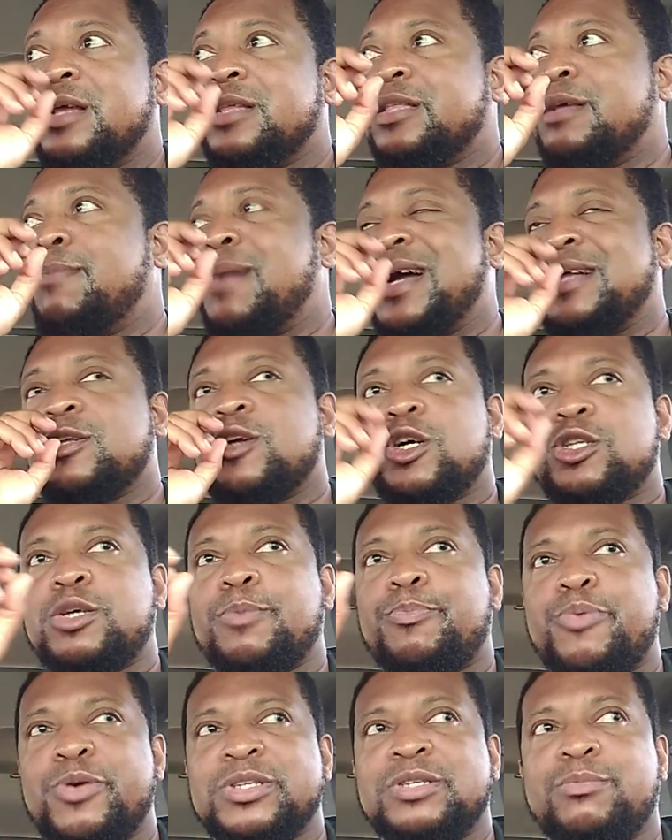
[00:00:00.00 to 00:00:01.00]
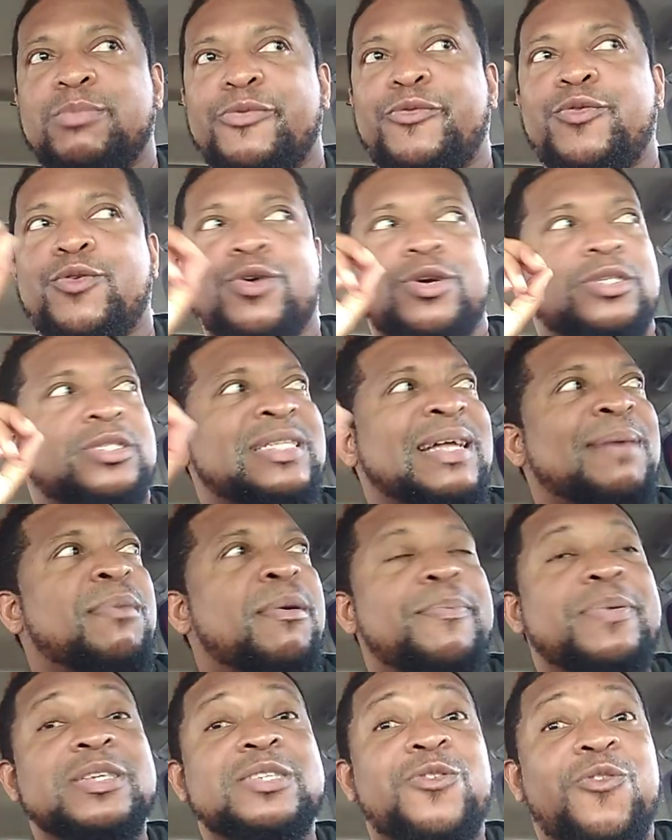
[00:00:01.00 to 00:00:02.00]
The man got to prison before, stab
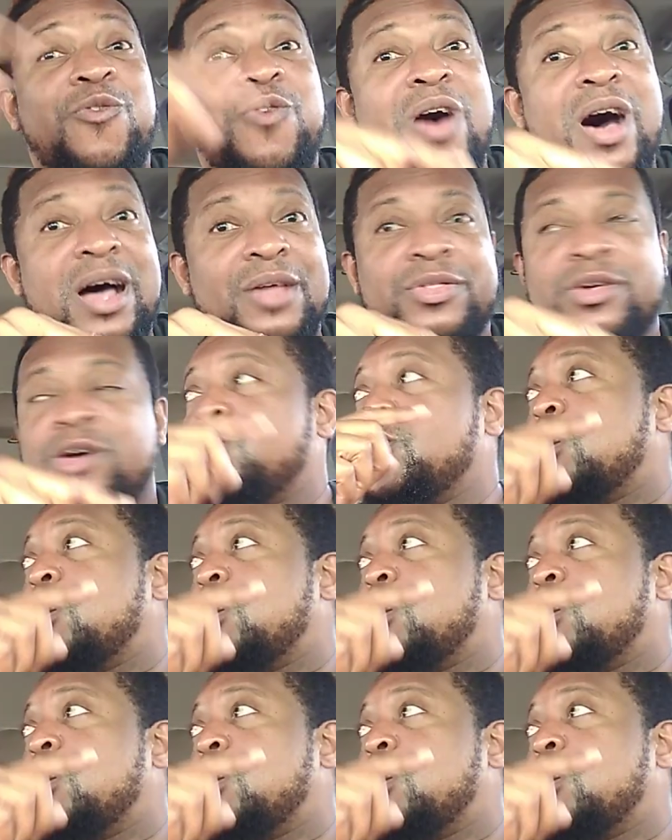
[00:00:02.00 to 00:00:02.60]
up his father. Oh